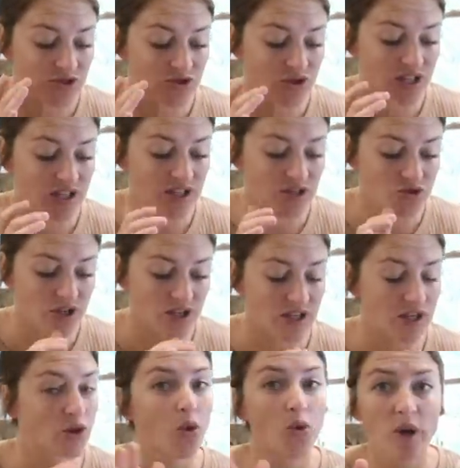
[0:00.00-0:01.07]
and drinking and
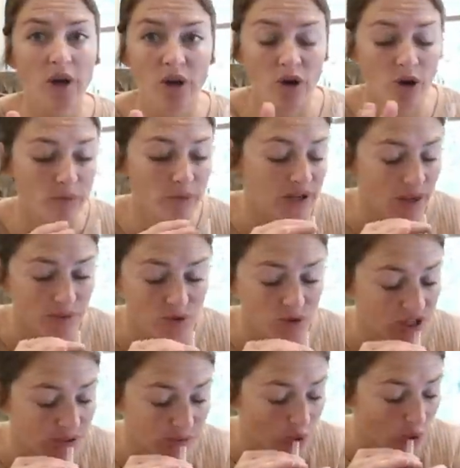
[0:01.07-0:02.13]
drinking the whole way home, and now I'm
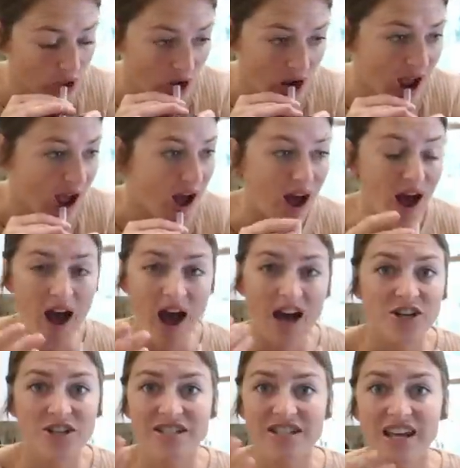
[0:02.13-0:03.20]
drinking more.
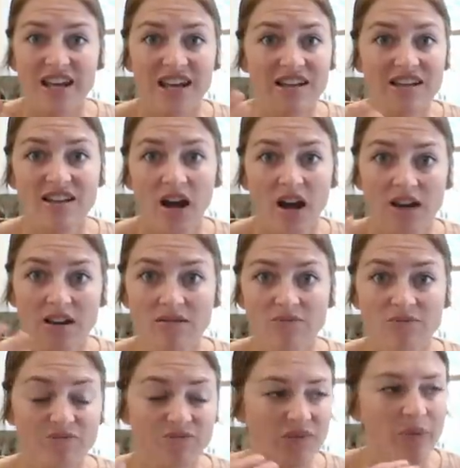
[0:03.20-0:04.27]
I just can't not,
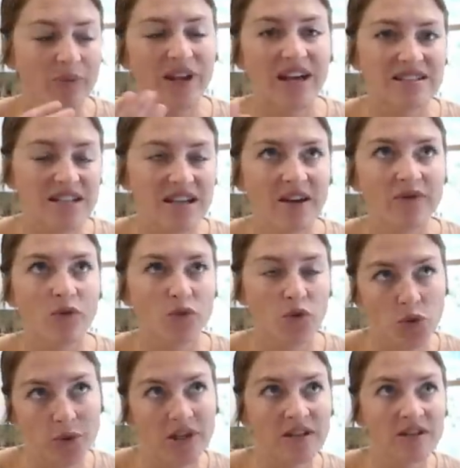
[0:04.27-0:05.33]
I mean, I did have a
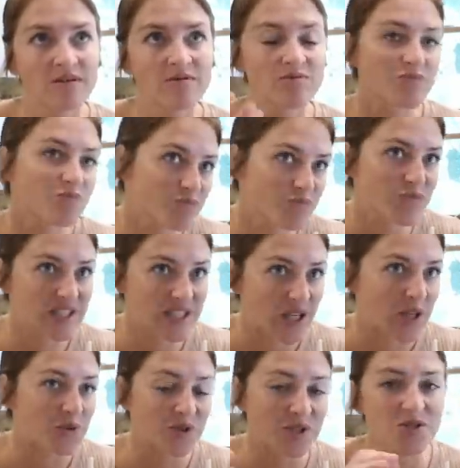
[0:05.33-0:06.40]
Reuben
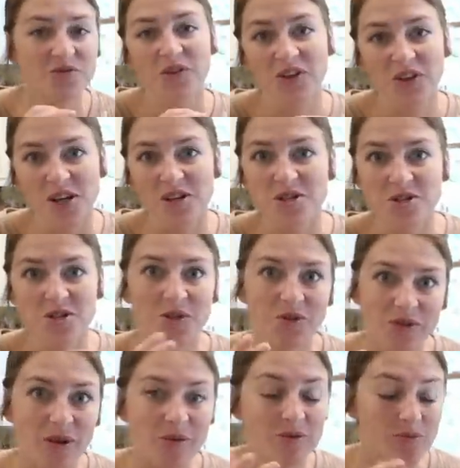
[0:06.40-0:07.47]
sandwich for lunch, so
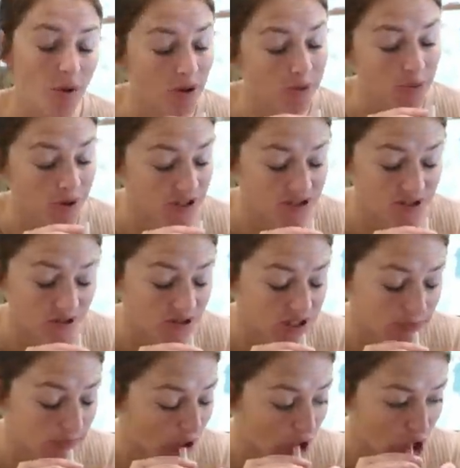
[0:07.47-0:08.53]
that was probably pretty
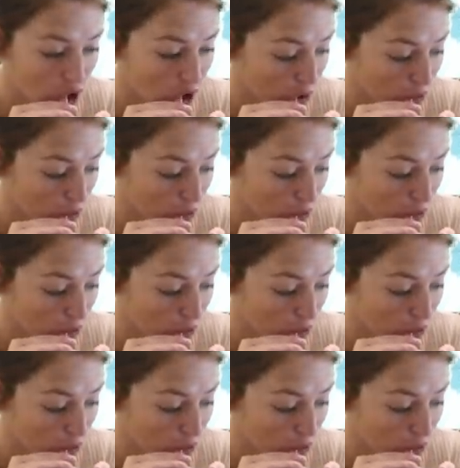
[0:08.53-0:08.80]
salty, but